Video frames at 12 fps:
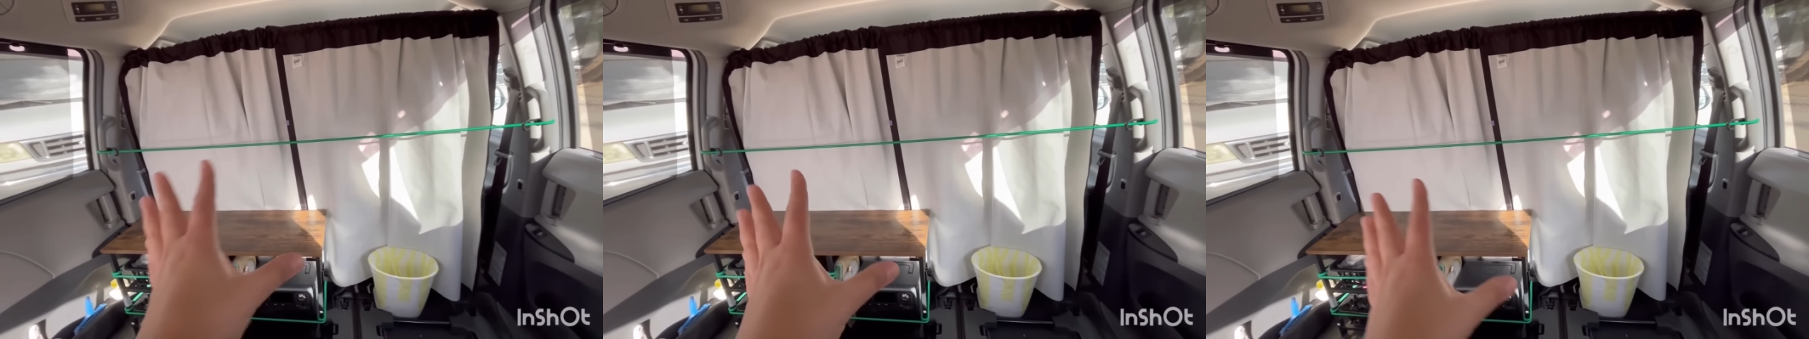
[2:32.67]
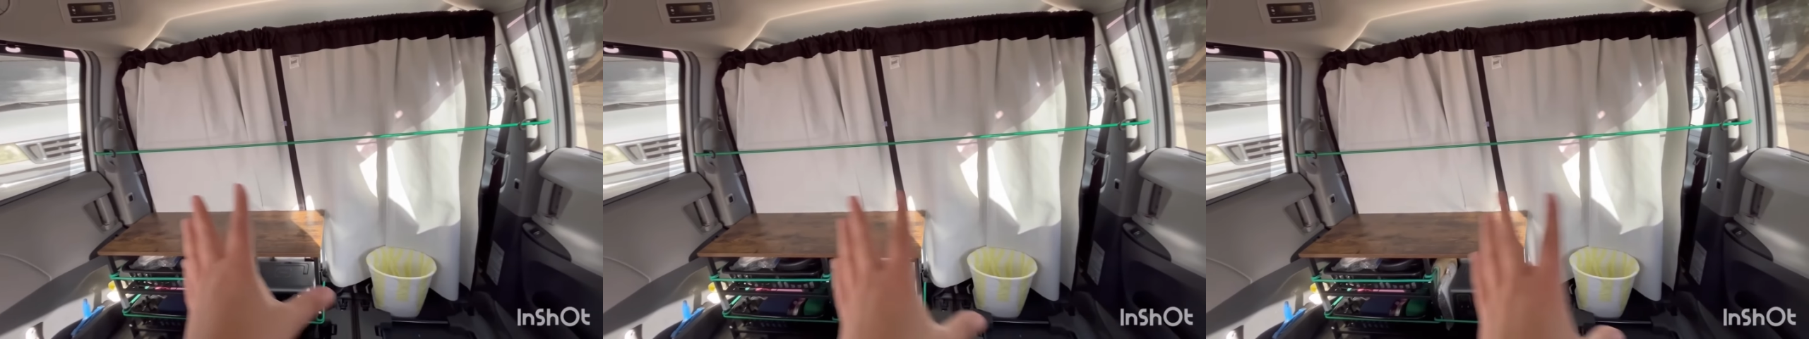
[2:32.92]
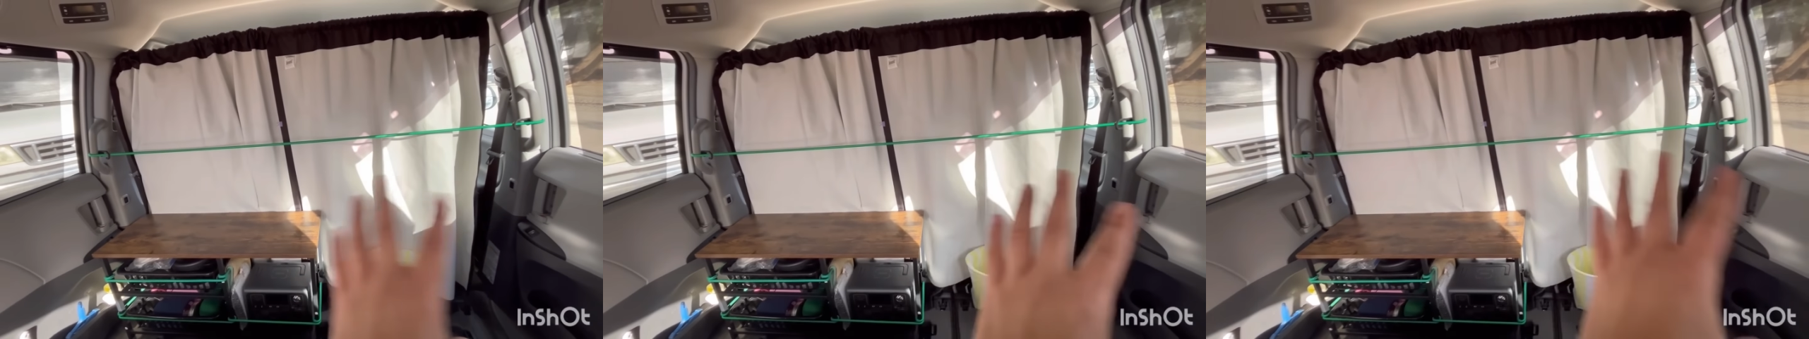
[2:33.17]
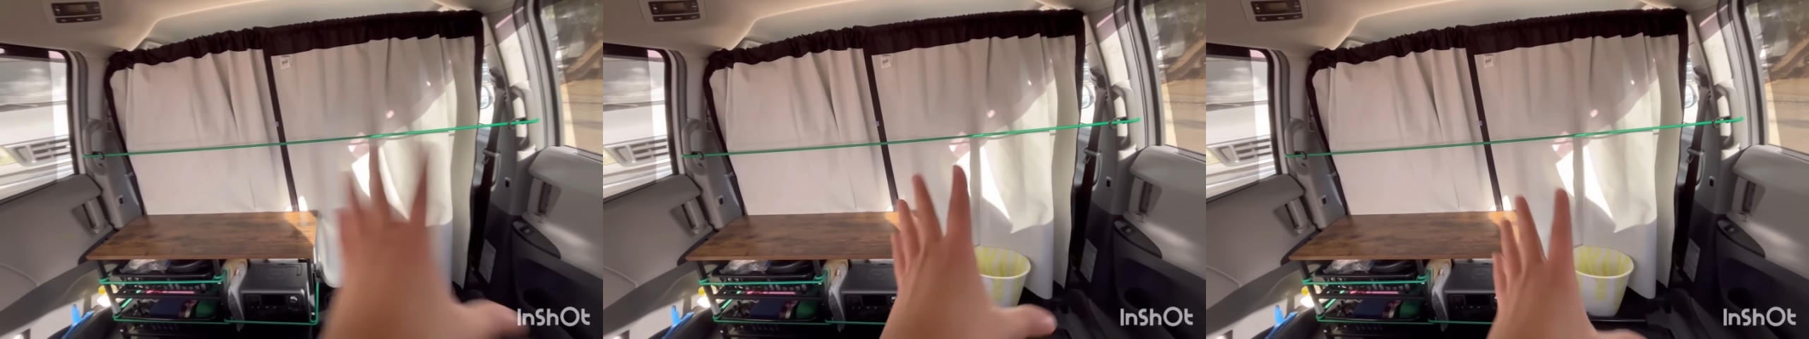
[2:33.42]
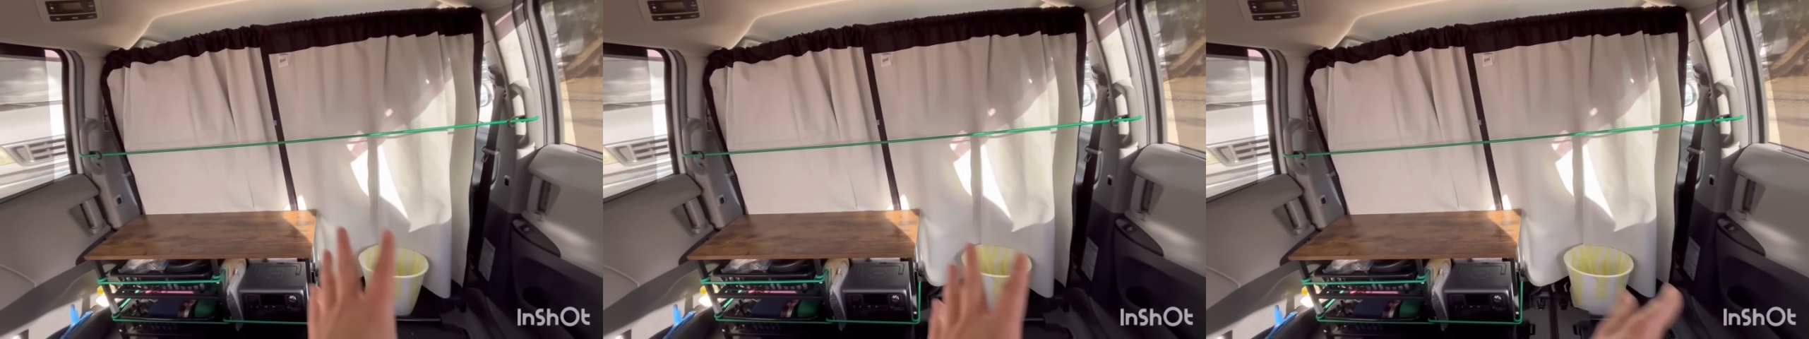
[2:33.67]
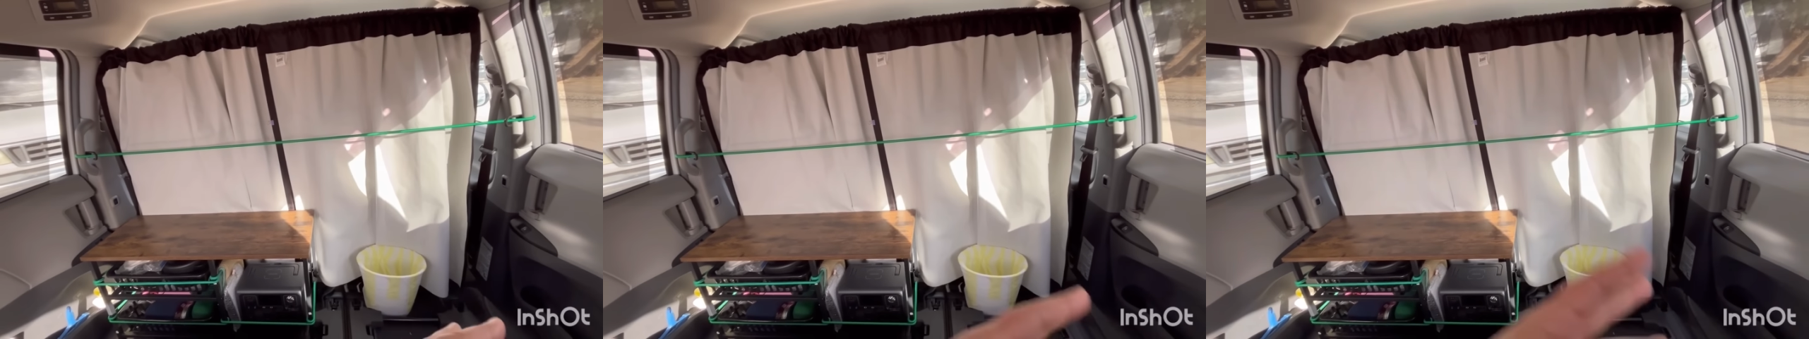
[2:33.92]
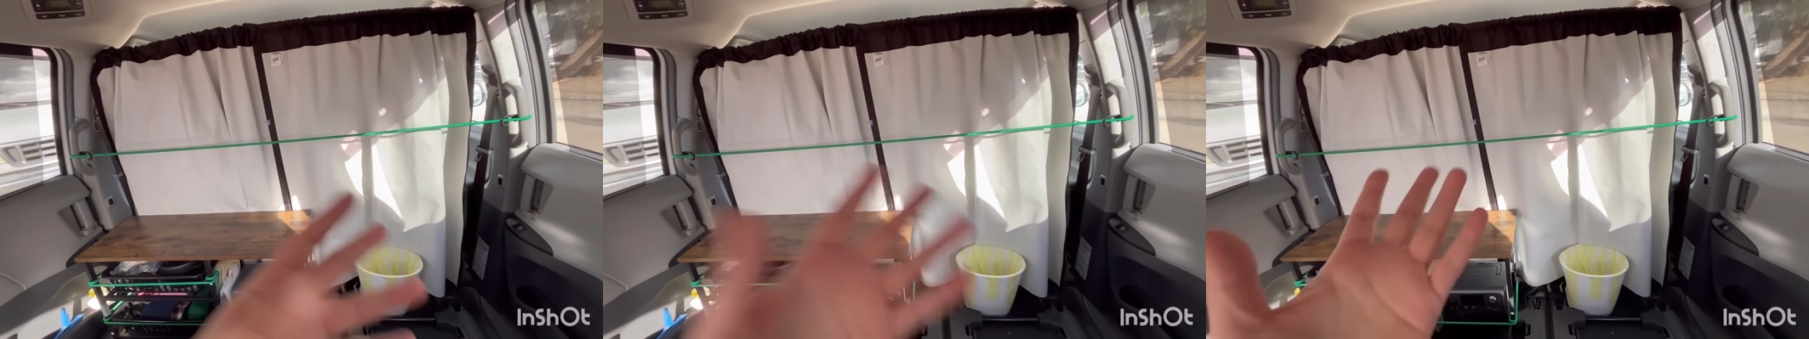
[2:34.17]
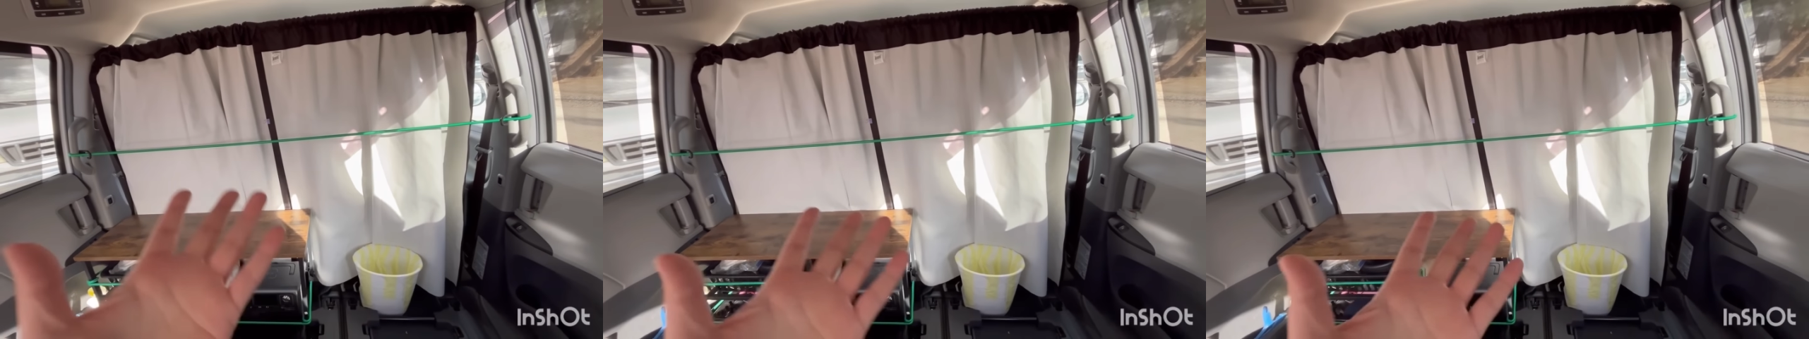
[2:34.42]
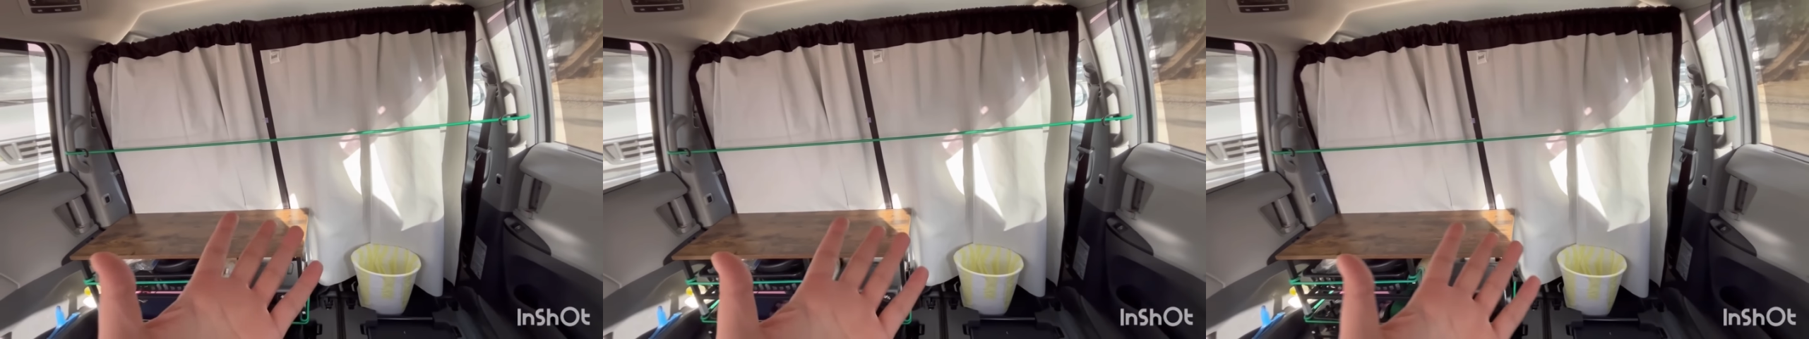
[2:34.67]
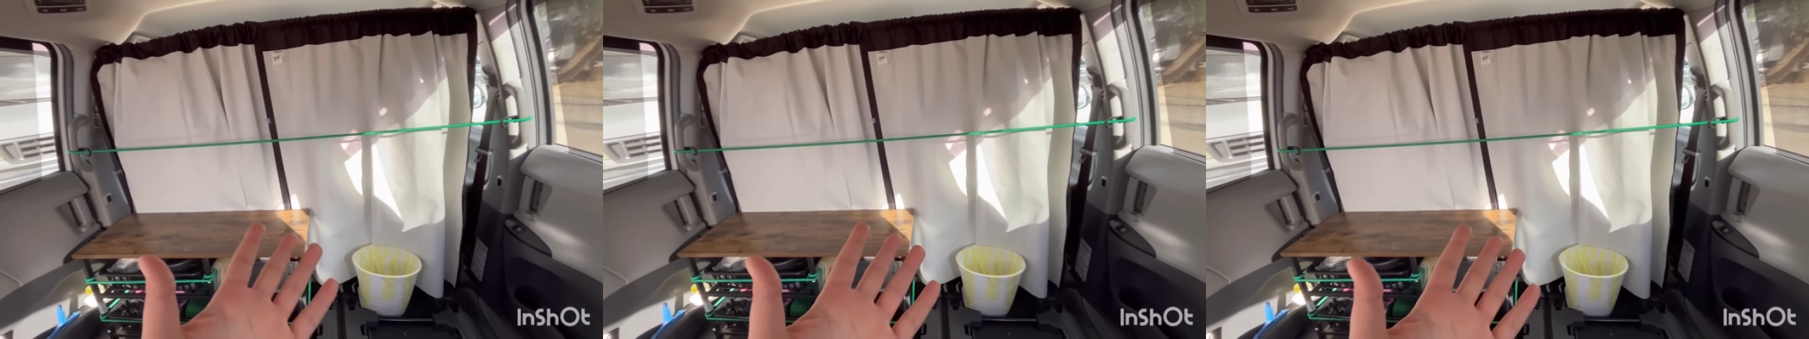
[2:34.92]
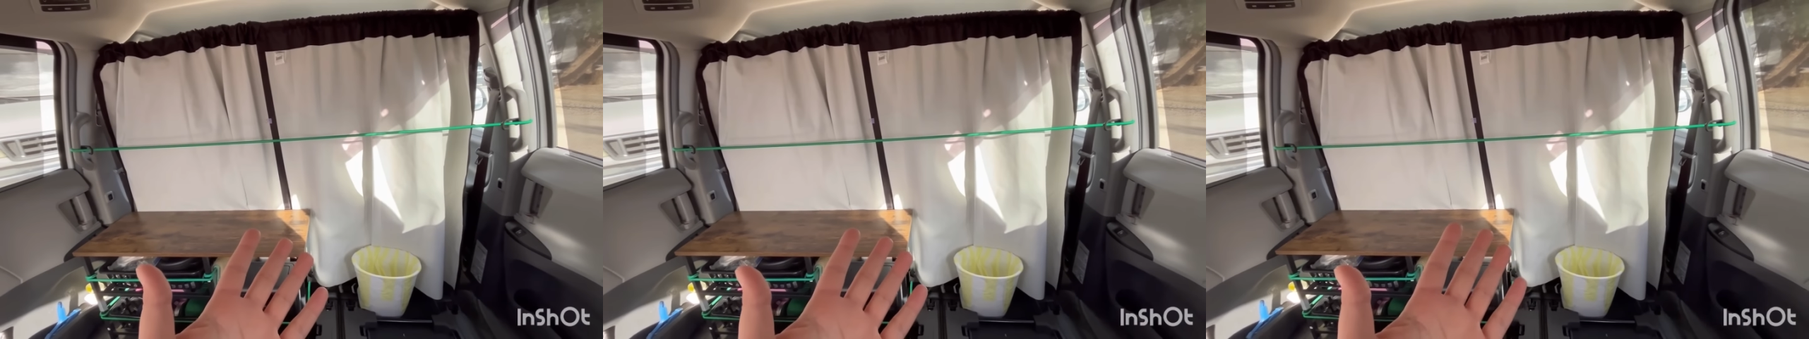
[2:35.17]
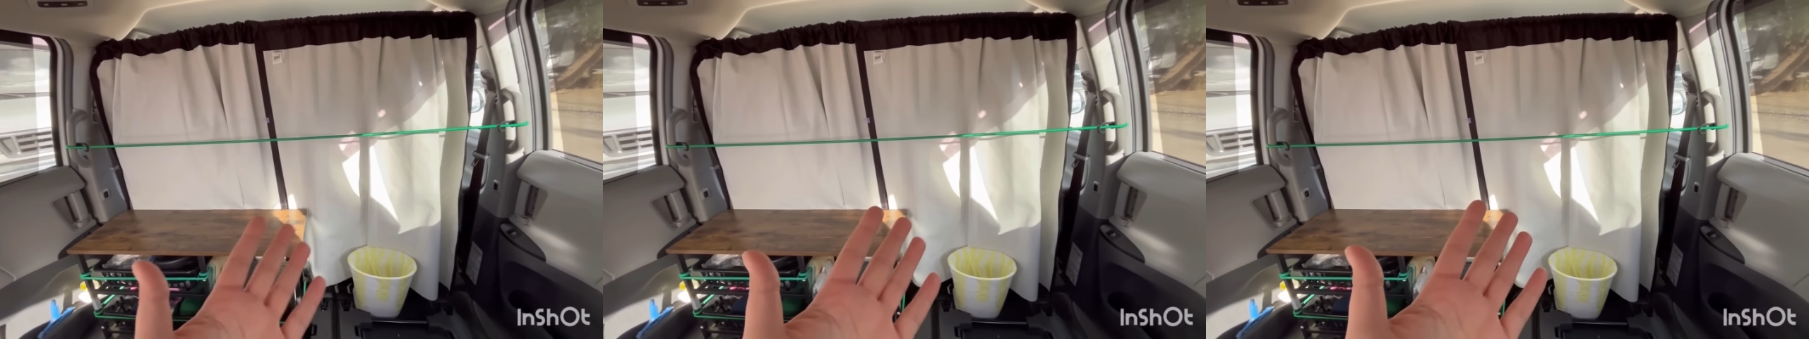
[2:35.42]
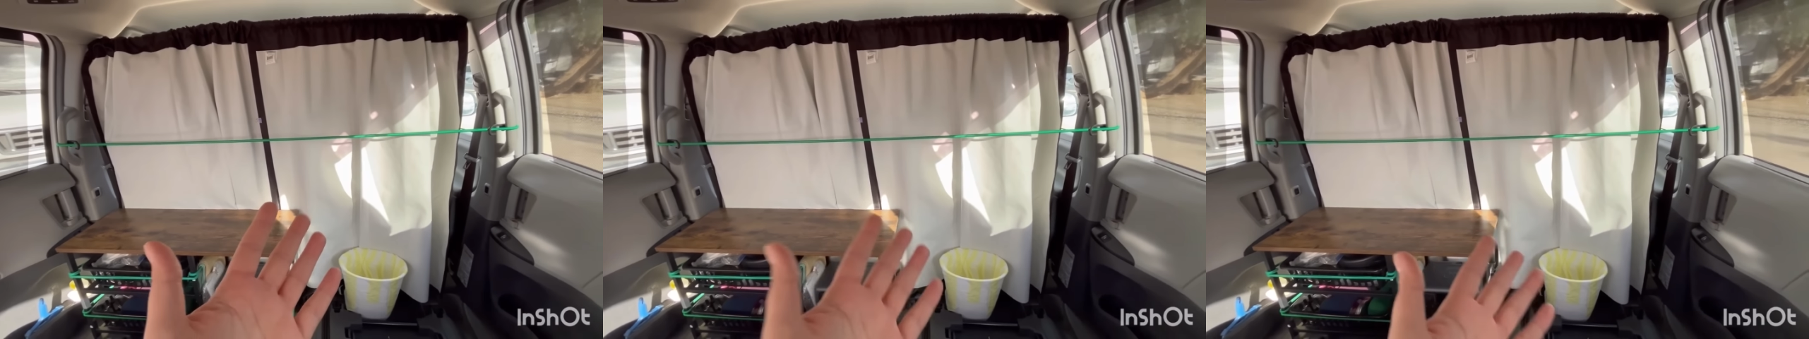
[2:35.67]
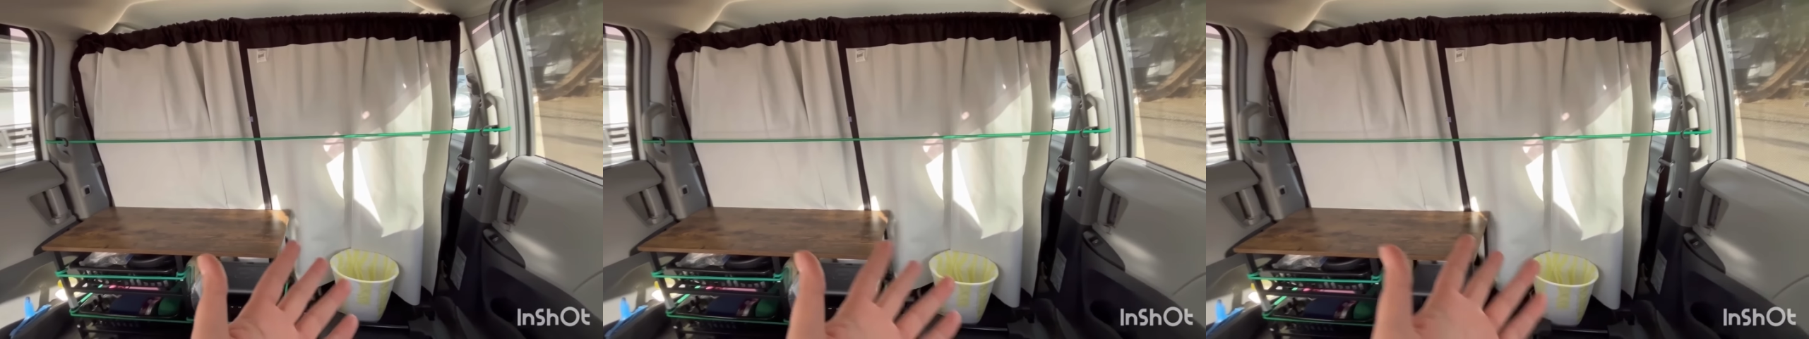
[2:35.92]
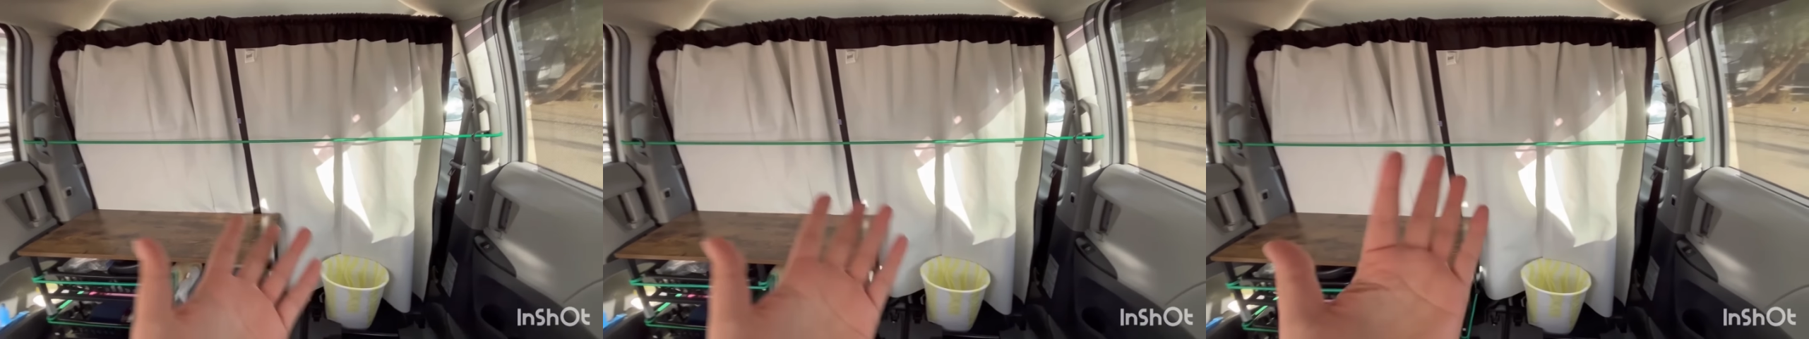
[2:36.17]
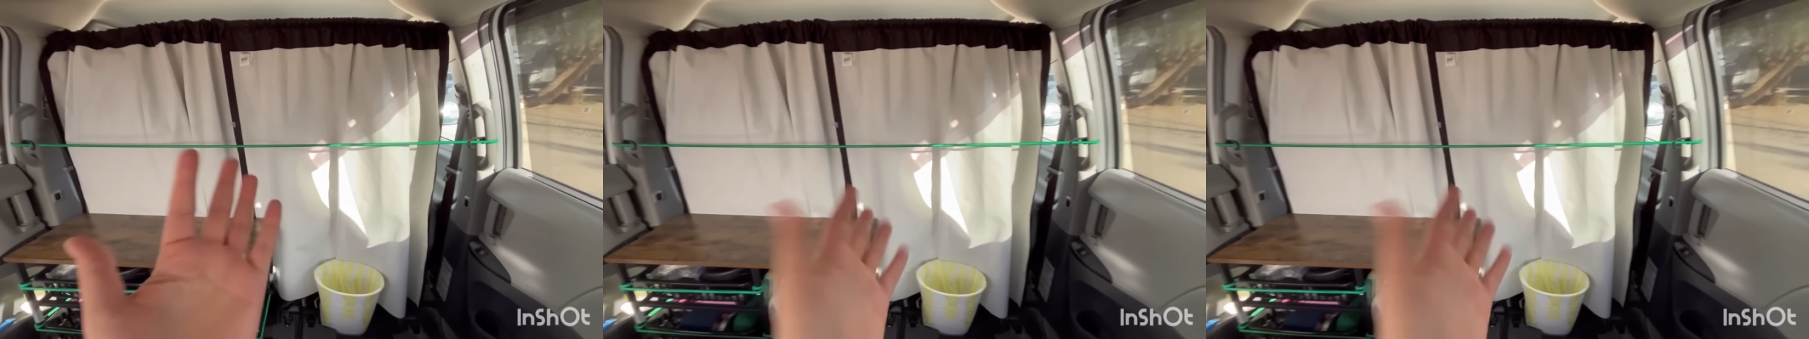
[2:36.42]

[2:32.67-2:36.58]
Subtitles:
[unreadable: no face in view]